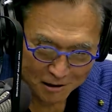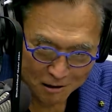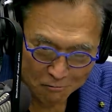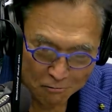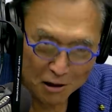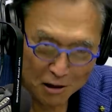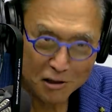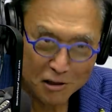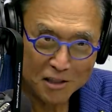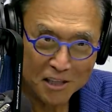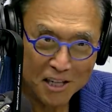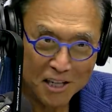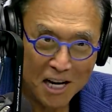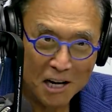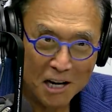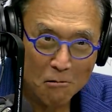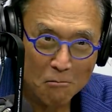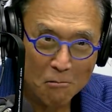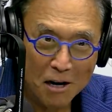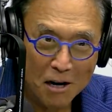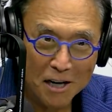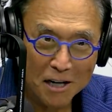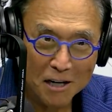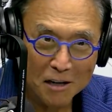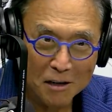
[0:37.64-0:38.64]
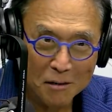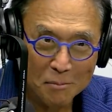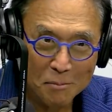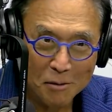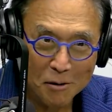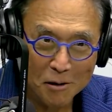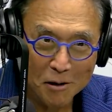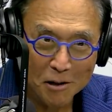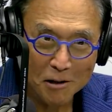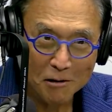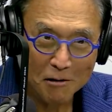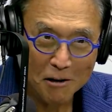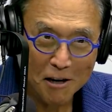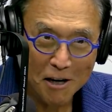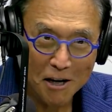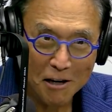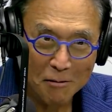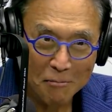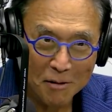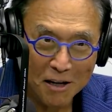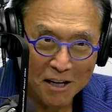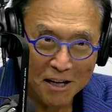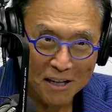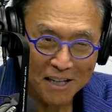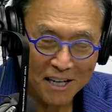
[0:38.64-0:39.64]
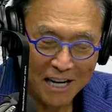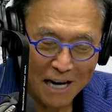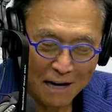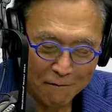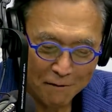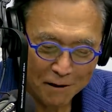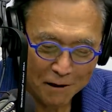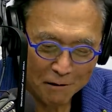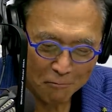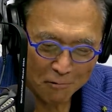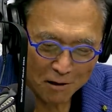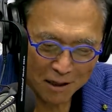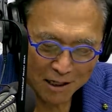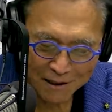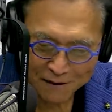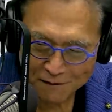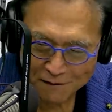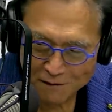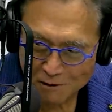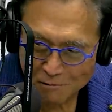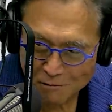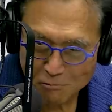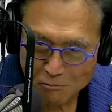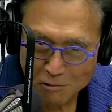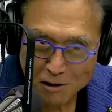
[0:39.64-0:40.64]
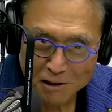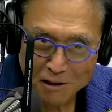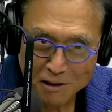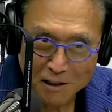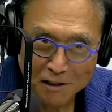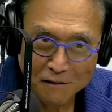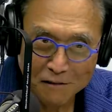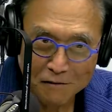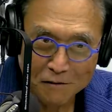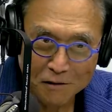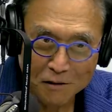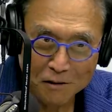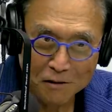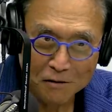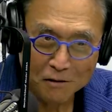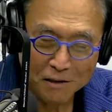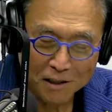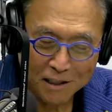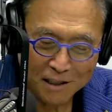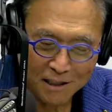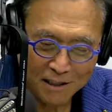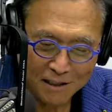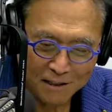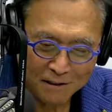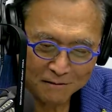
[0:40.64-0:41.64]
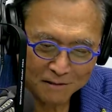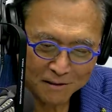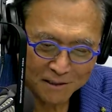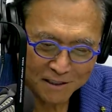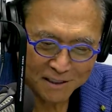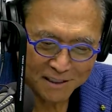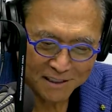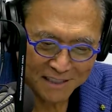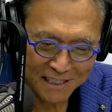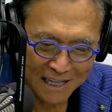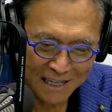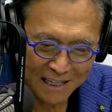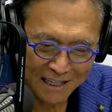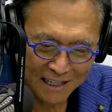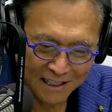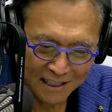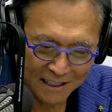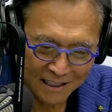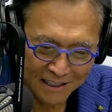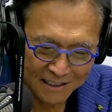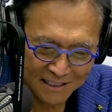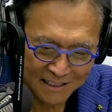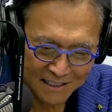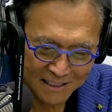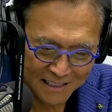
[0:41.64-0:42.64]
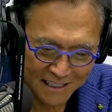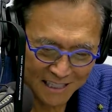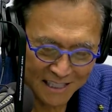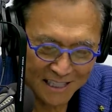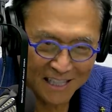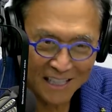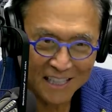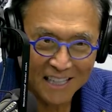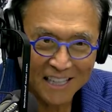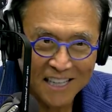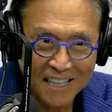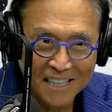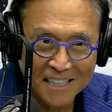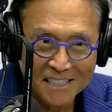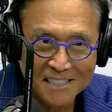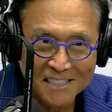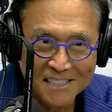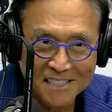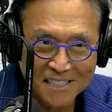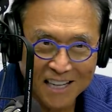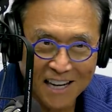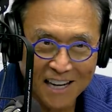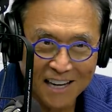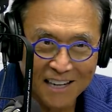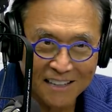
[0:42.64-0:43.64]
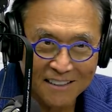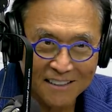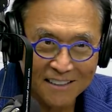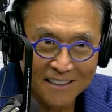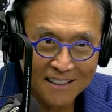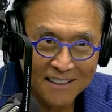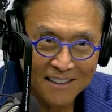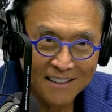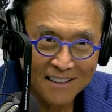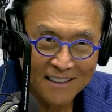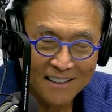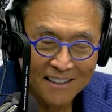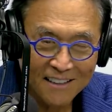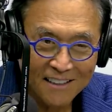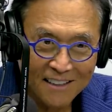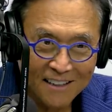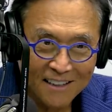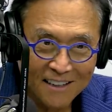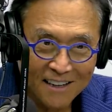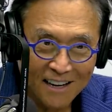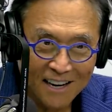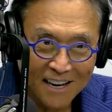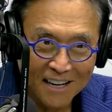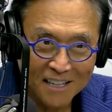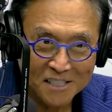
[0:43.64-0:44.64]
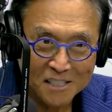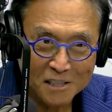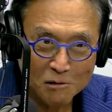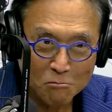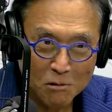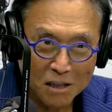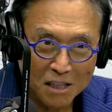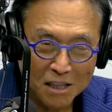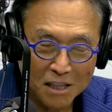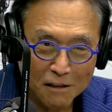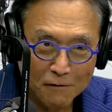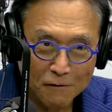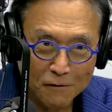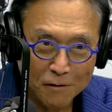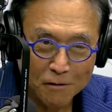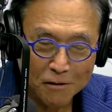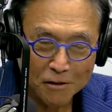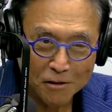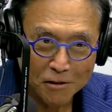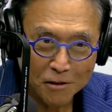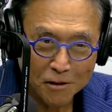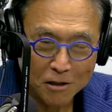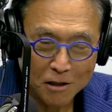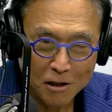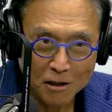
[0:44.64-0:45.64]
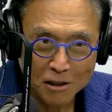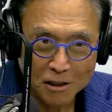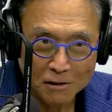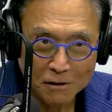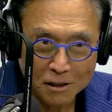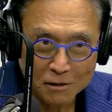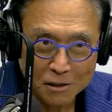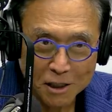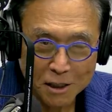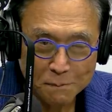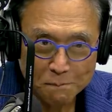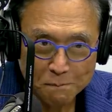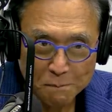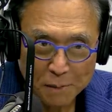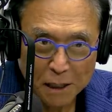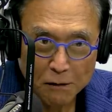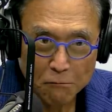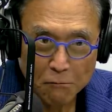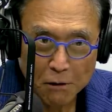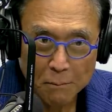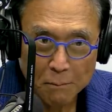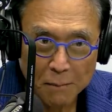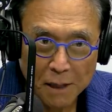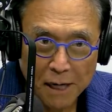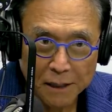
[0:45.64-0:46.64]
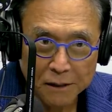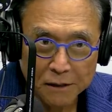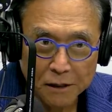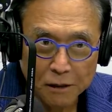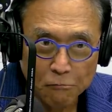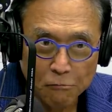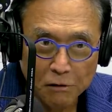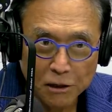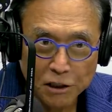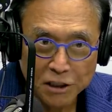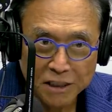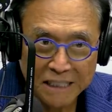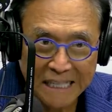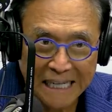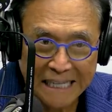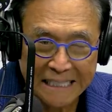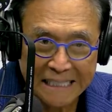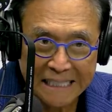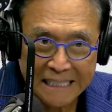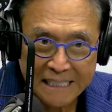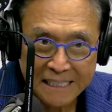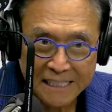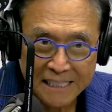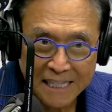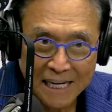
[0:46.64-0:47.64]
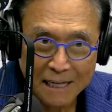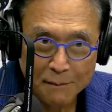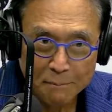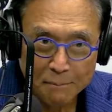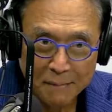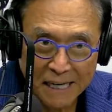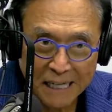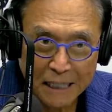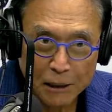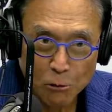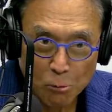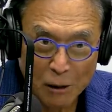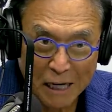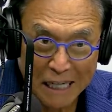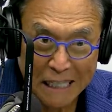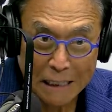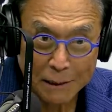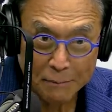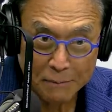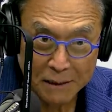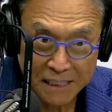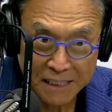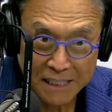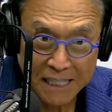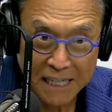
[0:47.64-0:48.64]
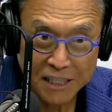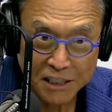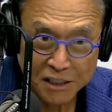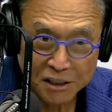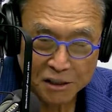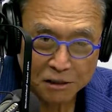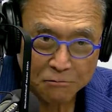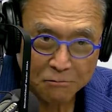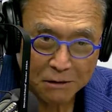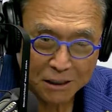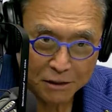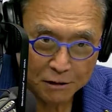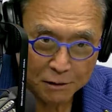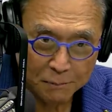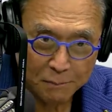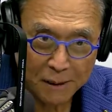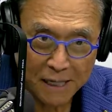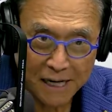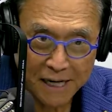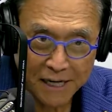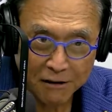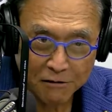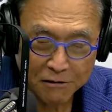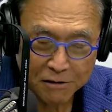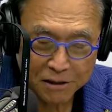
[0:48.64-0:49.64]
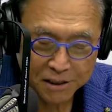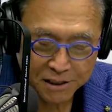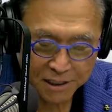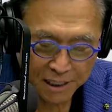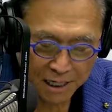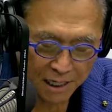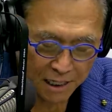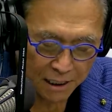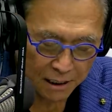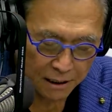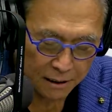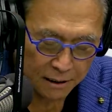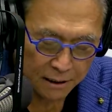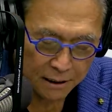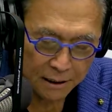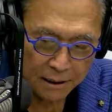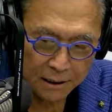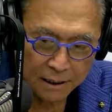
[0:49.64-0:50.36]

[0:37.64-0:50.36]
Rich Dad radio program, and every one of them will give you a stunning, stunning insight as to what the future holds. Just big reminder Rich Dad does not make recommendations what to buy or sell,